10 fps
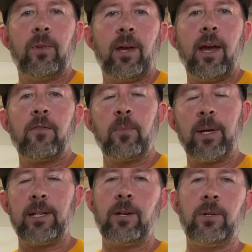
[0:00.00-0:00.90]

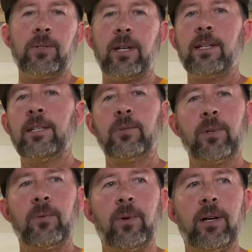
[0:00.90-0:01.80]
everybody knows an
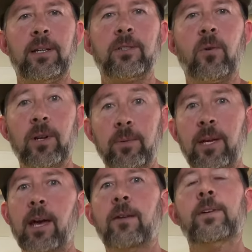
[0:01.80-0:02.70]
1821 is going to be
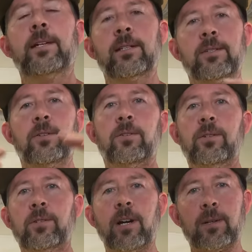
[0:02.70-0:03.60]
heavy because you're
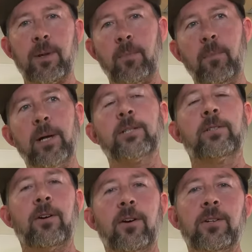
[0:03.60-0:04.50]
talking about a much
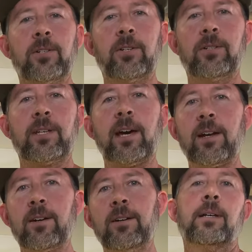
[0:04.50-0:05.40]
larger
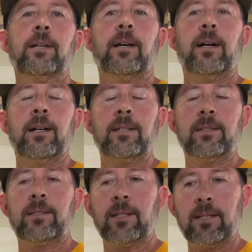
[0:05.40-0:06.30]
tire, is
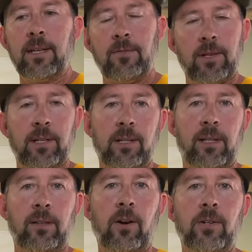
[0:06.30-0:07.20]
significantly
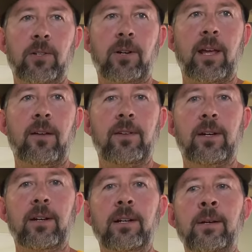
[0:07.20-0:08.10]
larger and
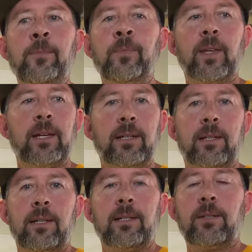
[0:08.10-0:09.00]
heavier, and
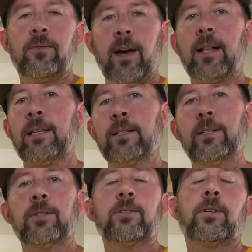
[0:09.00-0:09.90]
it's a valid
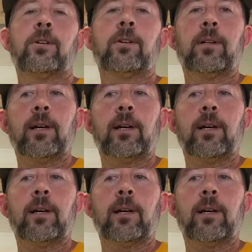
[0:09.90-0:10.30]
concern.